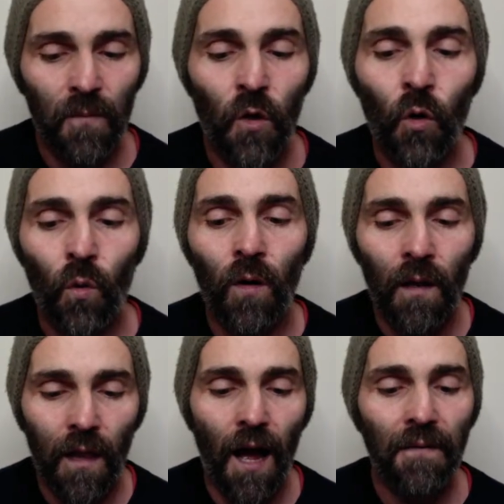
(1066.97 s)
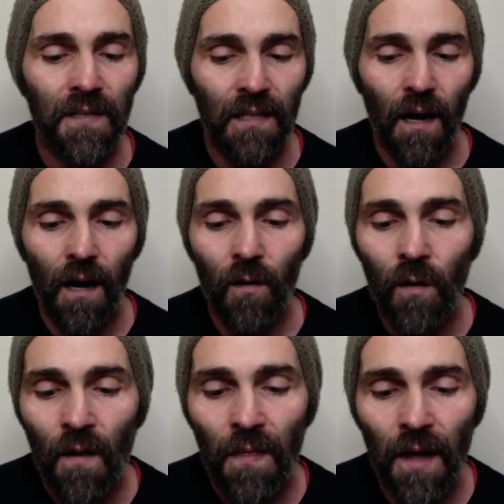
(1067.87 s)
new lifestyle
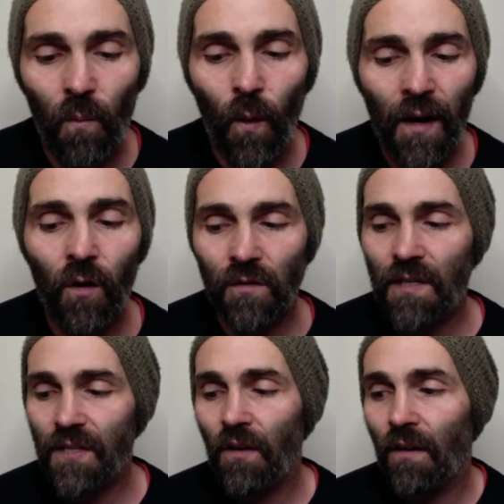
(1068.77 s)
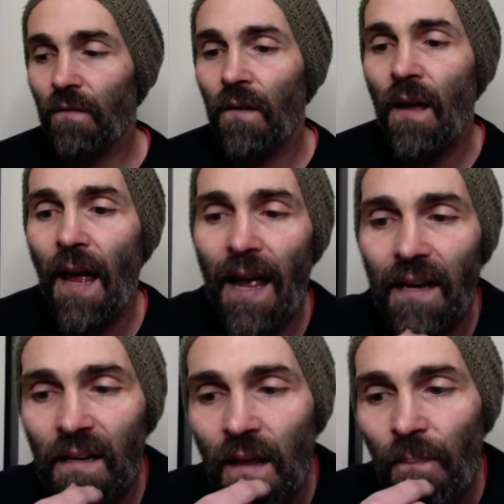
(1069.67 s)
that we all deserve.
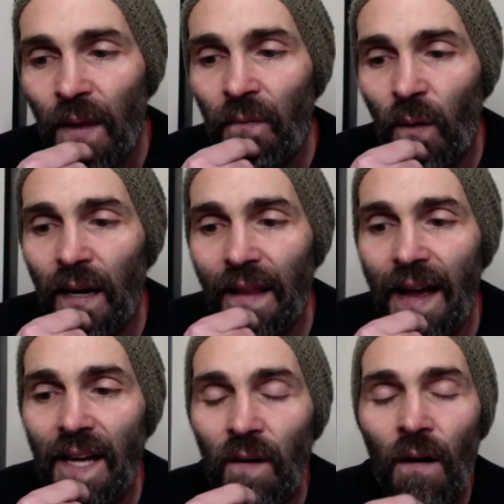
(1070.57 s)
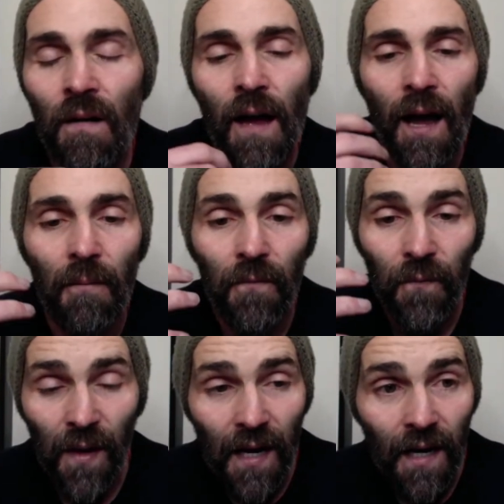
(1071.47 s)
And if we allow
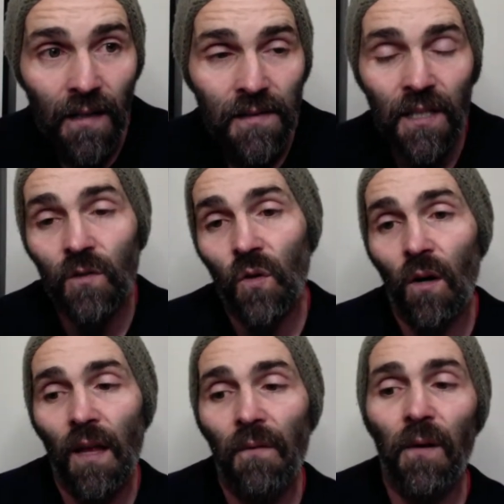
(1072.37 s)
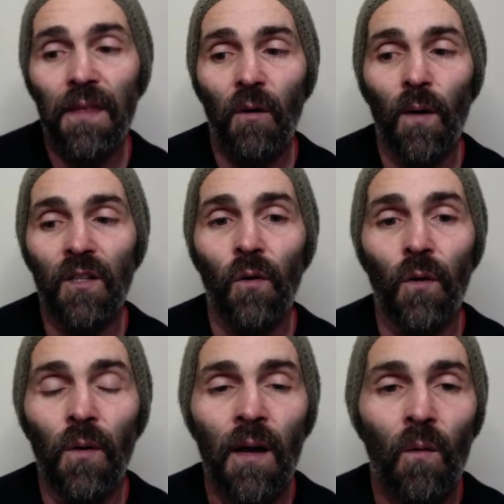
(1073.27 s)
fear to control everything we
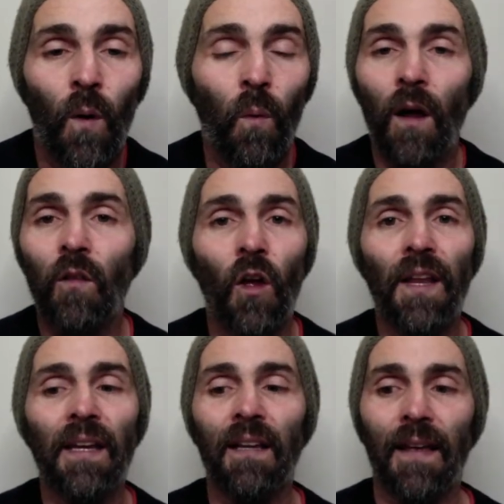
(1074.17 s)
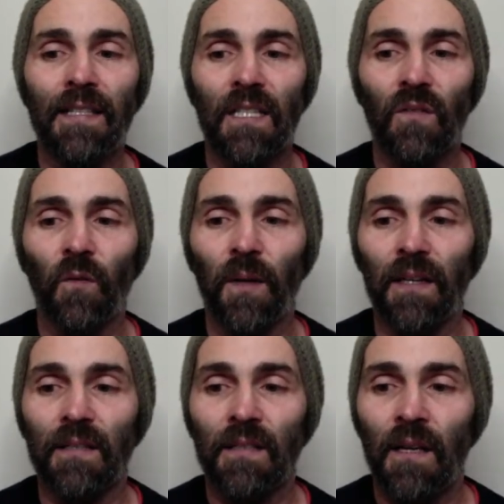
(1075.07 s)
do, we won't learn any lessons from
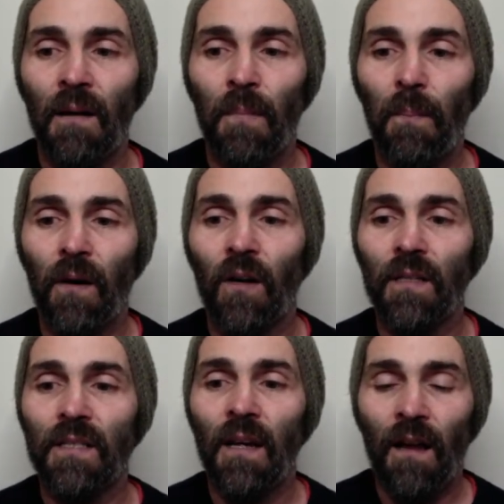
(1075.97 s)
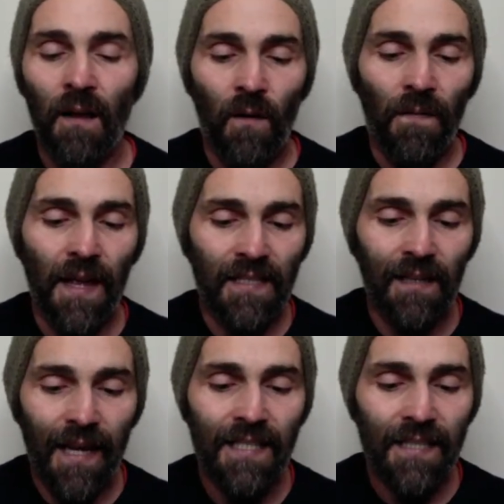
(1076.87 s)
this. But because there's a
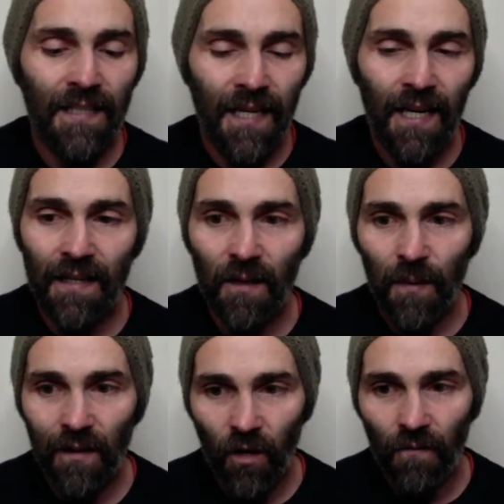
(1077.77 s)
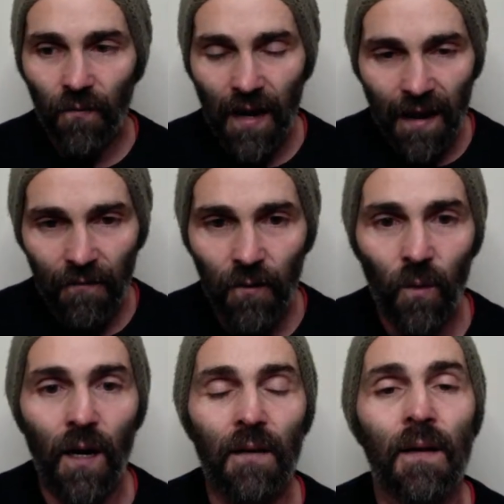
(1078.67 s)
lesson here that can be learned for
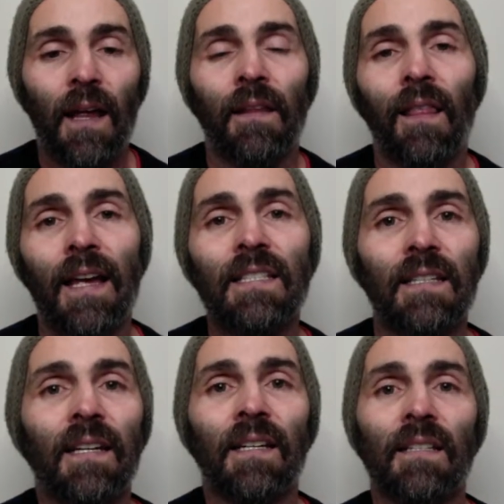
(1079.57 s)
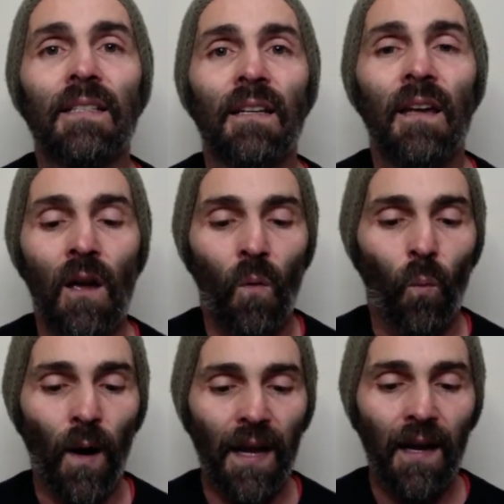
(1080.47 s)
everyone, and the lesson is
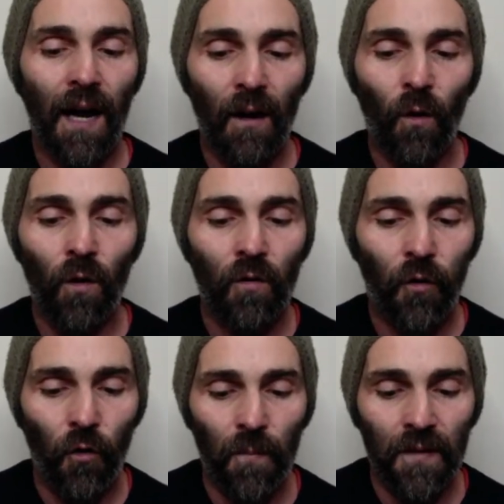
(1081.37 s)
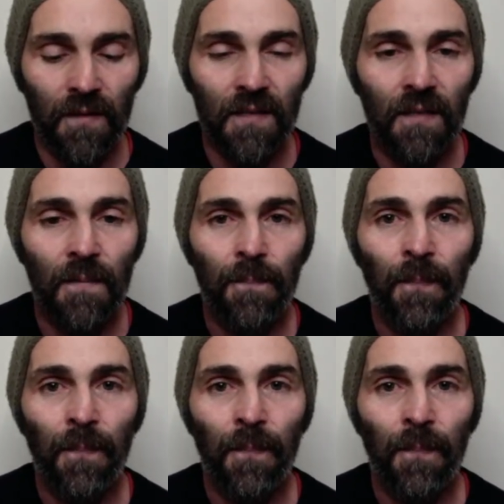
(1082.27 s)
we are all humans.